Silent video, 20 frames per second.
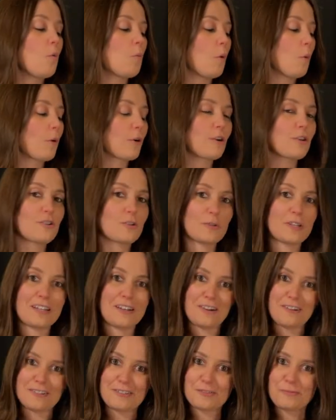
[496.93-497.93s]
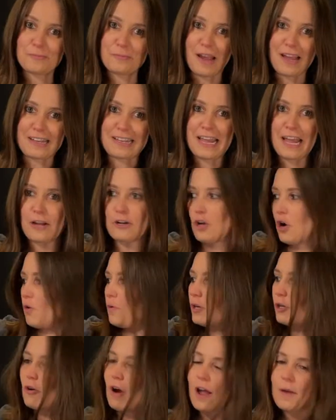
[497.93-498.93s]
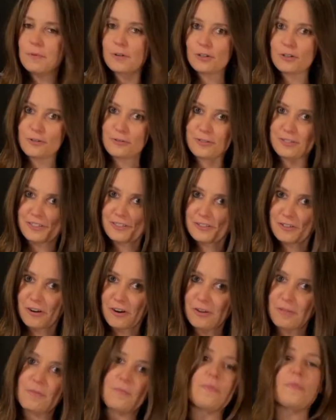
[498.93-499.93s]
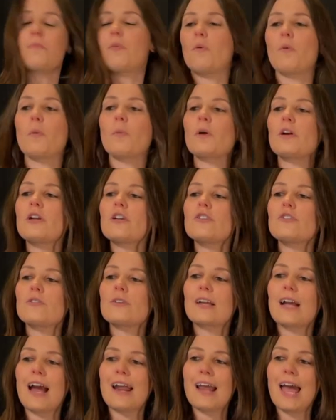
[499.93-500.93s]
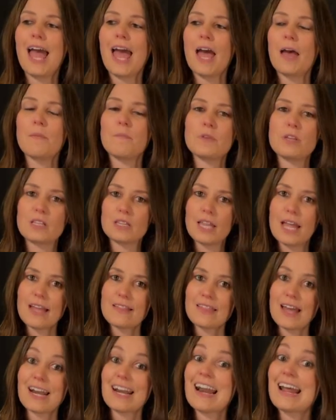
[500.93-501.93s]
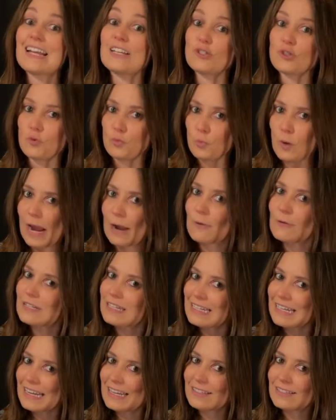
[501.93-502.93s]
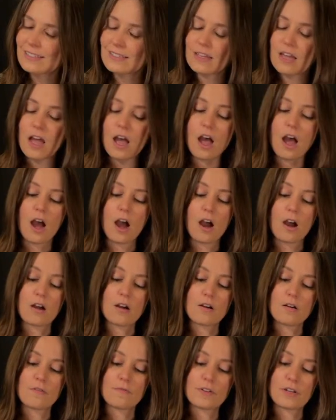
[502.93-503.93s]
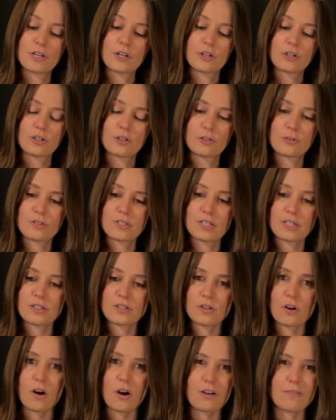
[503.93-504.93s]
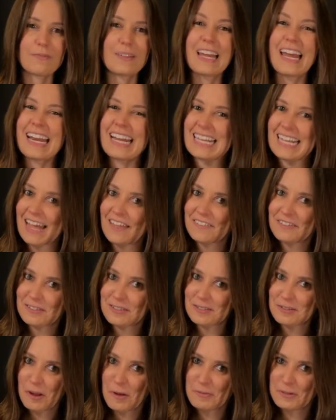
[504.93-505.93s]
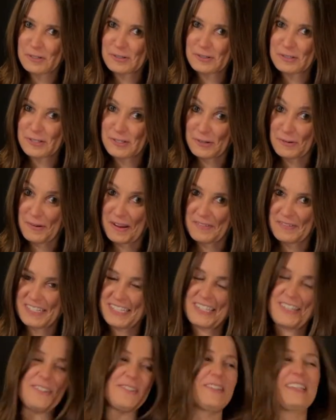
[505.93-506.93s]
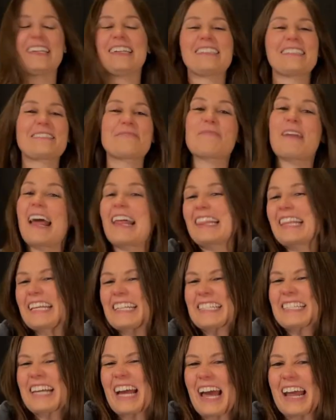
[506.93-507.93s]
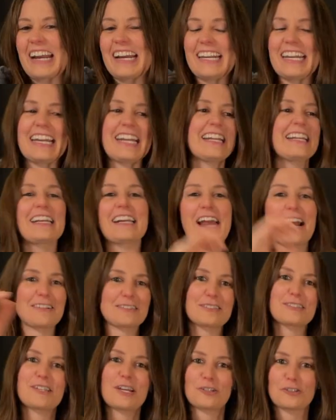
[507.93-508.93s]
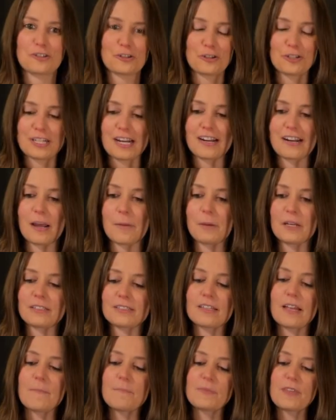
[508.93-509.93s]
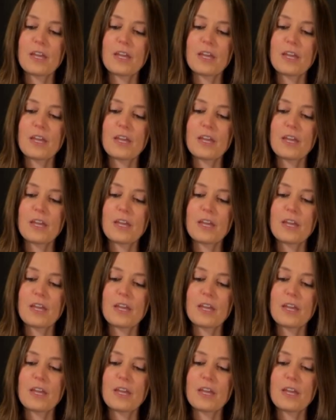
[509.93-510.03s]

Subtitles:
What we're gonna do here is, I can't go and grab an acoustic guitar, but what we're gonna do to kind of emulate that nice roundedness of an acoustic guitar, and again, this is optional, you don't have to do this, but I think it's kind of neat and it adds texture and dynamics.